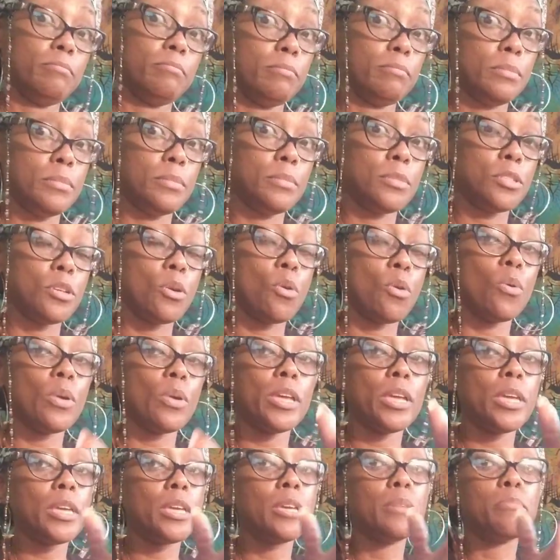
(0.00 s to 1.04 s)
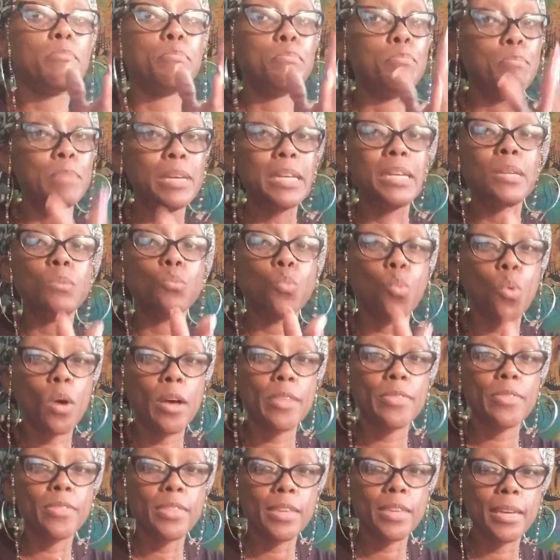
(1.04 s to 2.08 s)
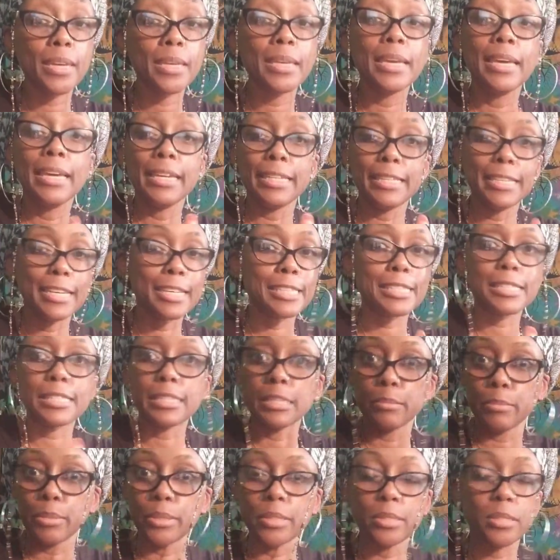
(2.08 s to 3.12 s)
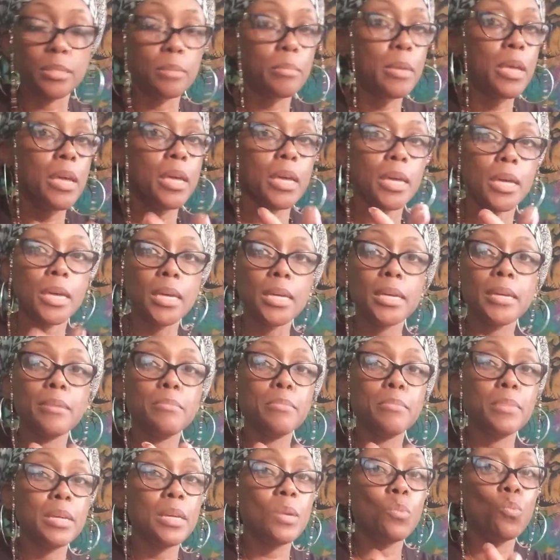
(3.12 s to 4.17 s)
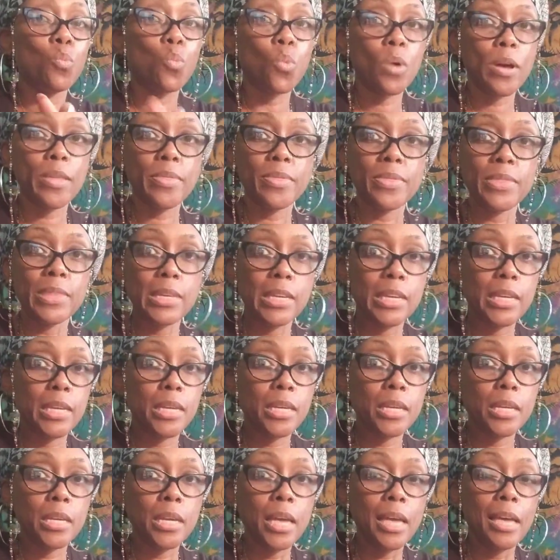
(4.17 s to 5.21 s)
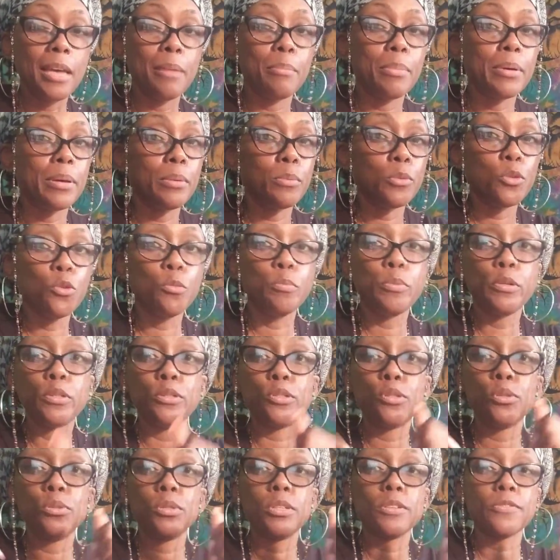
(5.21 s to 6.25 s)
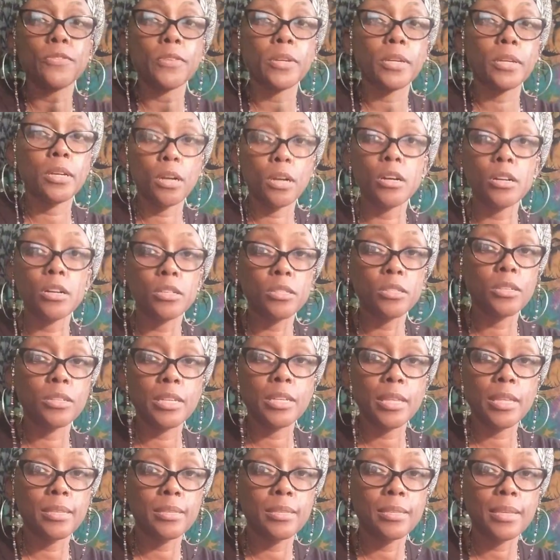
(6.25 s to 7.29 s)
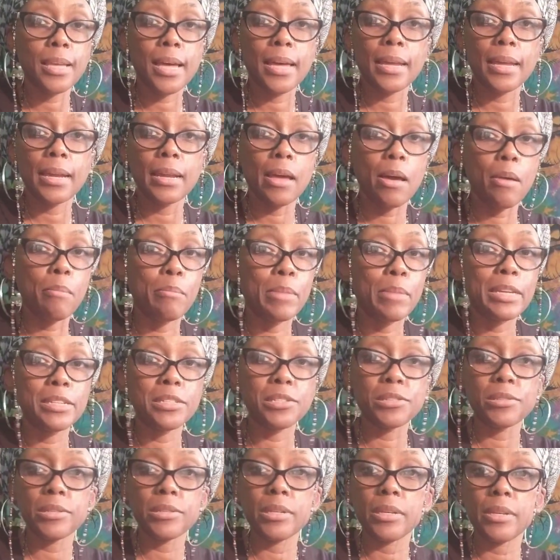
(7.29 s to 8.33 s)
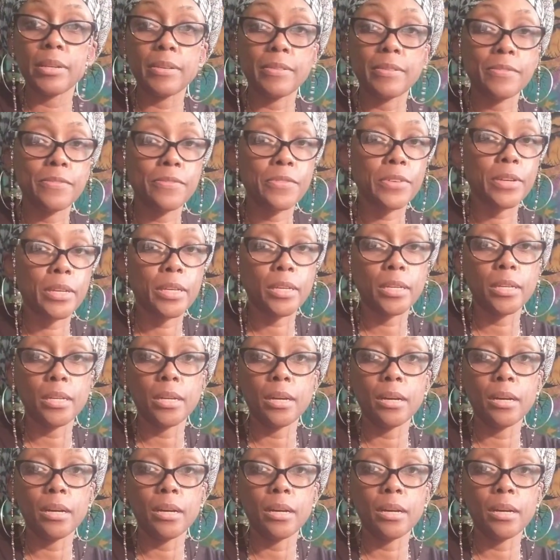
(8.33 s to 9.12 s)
So it could mean one thing, yes, symbolism. It could mean one thing, but you put two different cards on the other side, a major and a freaking